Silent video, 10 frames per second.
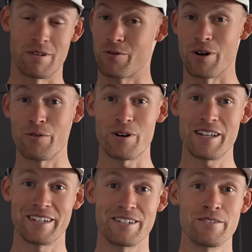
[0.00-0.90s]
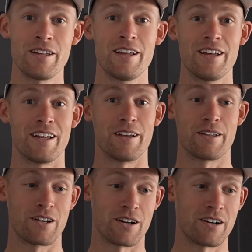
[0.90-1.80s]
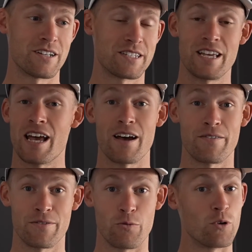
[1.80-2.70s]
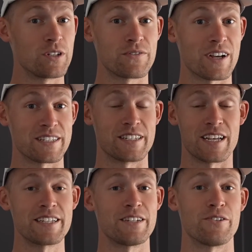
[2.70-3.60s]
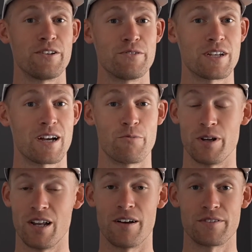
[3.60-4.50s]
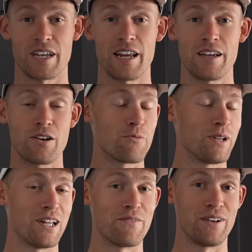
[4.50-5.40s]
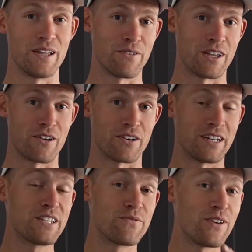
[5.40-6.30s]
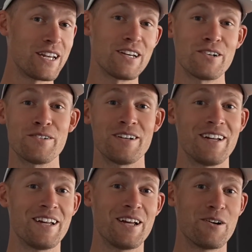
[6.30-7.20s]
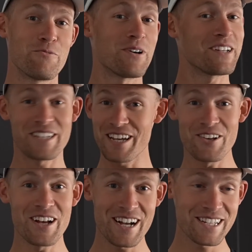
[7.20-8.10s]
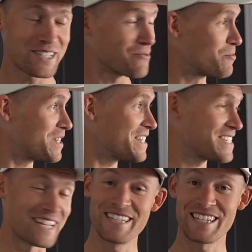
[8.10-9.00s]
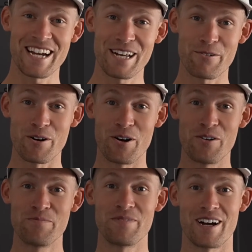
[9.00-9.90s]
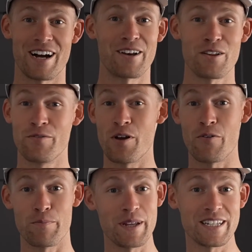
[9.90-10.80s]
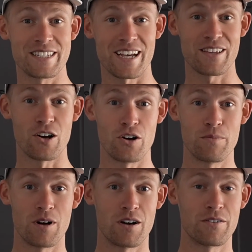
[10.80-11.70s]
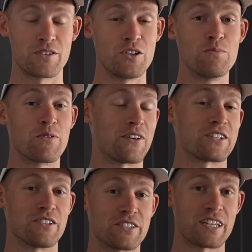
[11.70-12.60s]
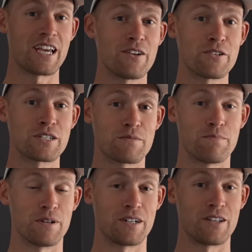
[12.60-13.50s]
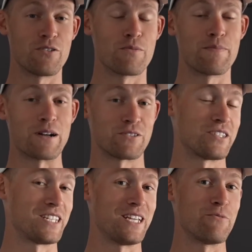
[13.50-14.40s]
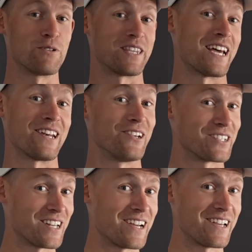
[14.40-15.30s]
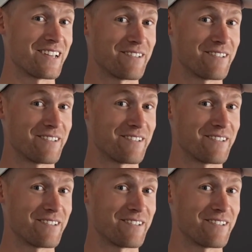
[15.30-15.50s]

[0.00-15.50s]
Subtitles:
quite a while now because they have the world's fastest ice here in Utah, and we love skating here, we love living here. In this video, we're gonna take you guys with us inside our home. I don't know if you've ever been inside the home of two professional skaters, but you're about to see what that looks like.